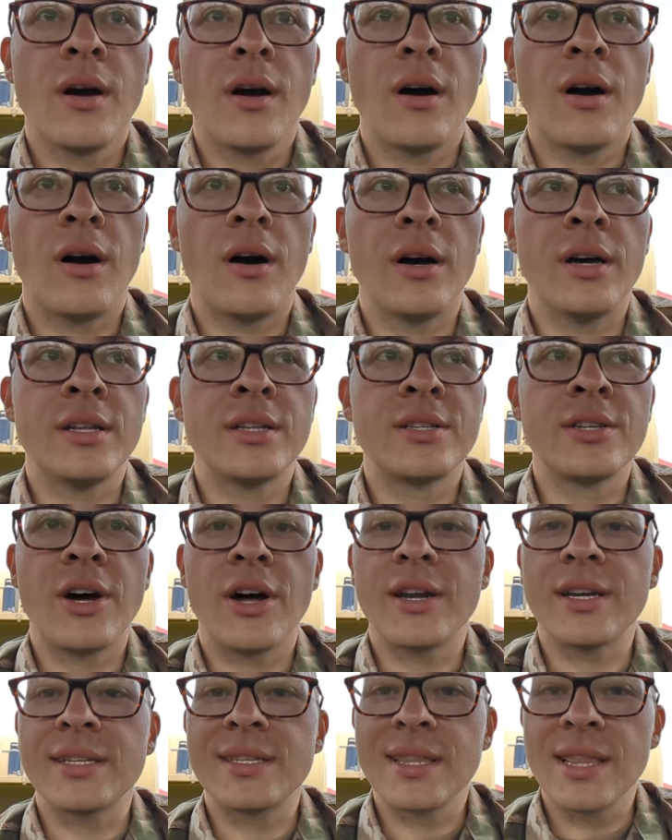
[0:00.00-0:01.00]
uh, is
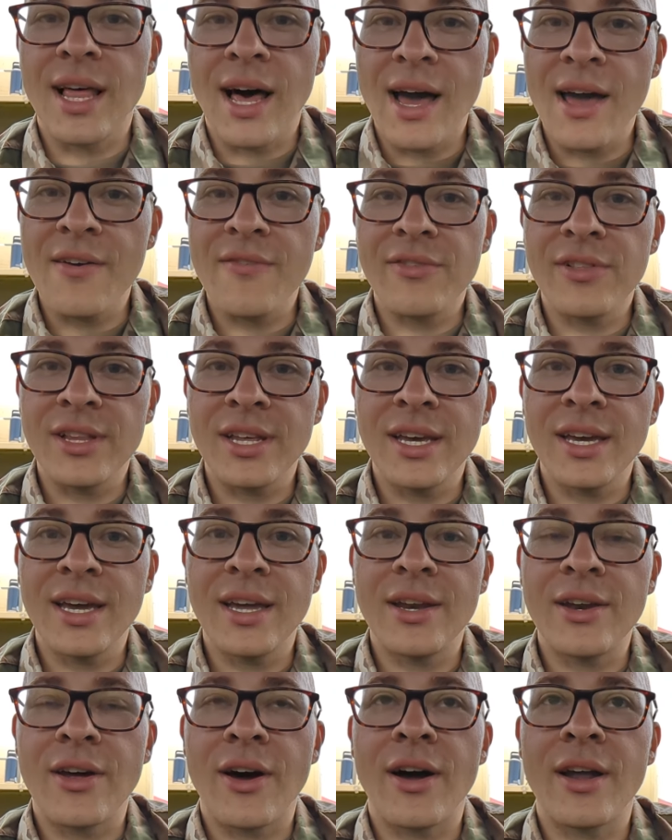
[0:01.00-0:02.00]
not as lively
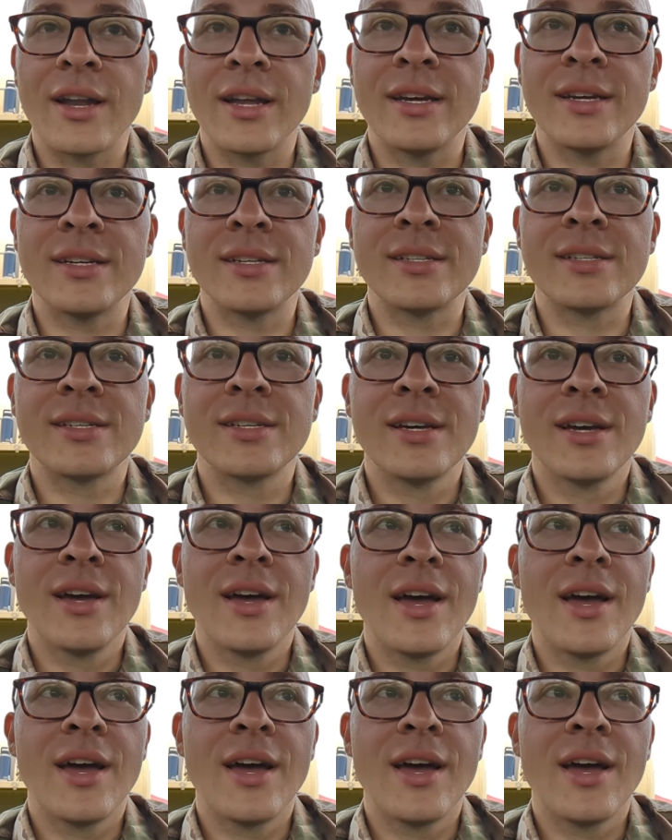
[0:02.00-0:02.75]
and not as